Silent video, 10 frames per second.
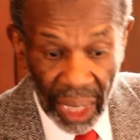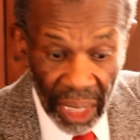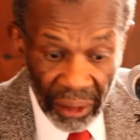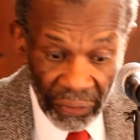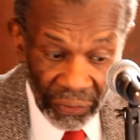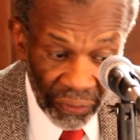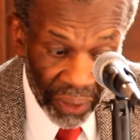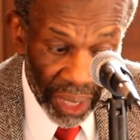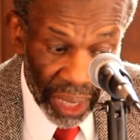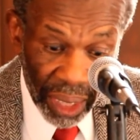If
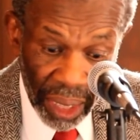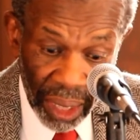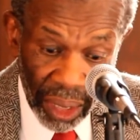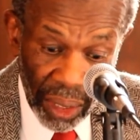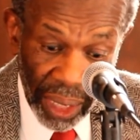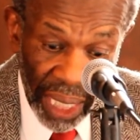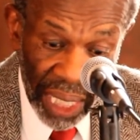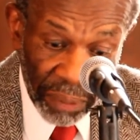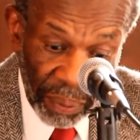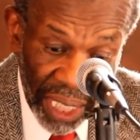God
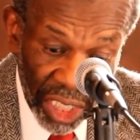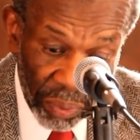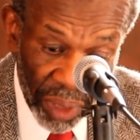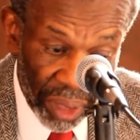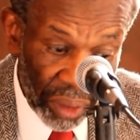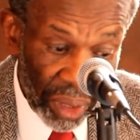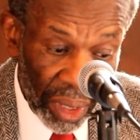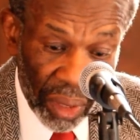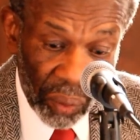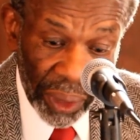has blessed me
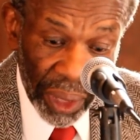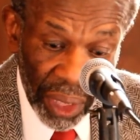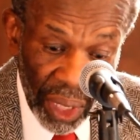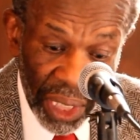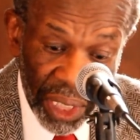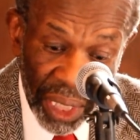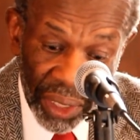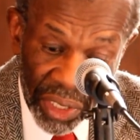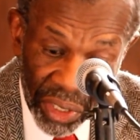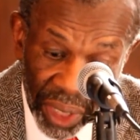with the knowledge and
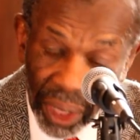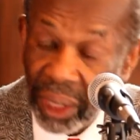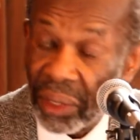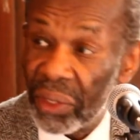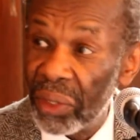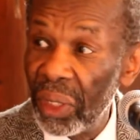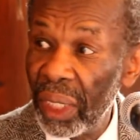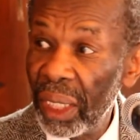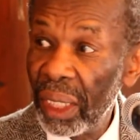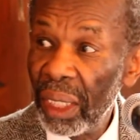the skills,
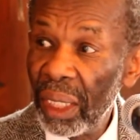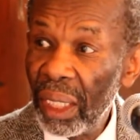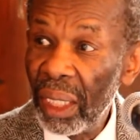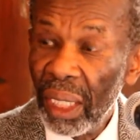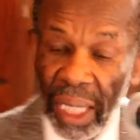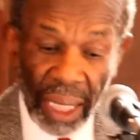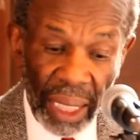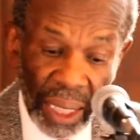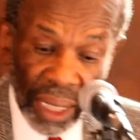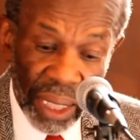
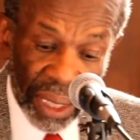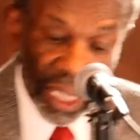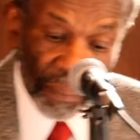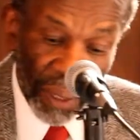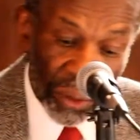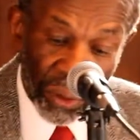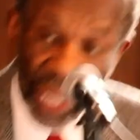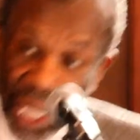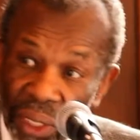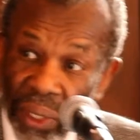He didn't simply do
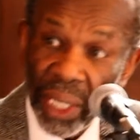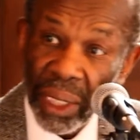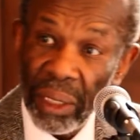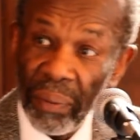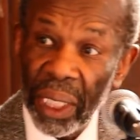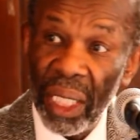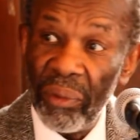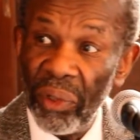that so I can become